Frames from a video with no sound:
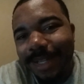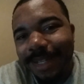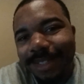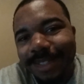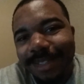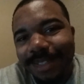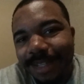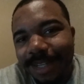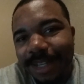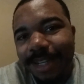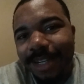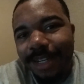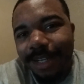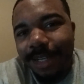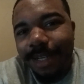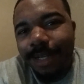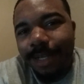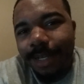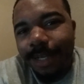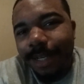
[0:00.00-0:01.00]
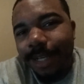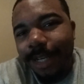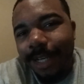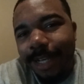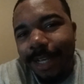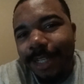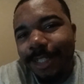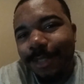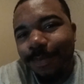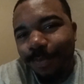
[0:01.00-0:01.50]

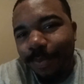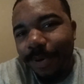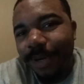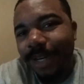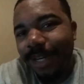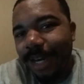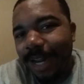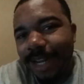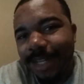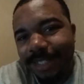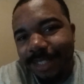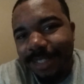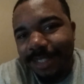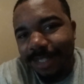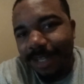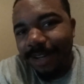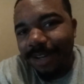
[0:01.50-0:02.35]
It's pretty nice.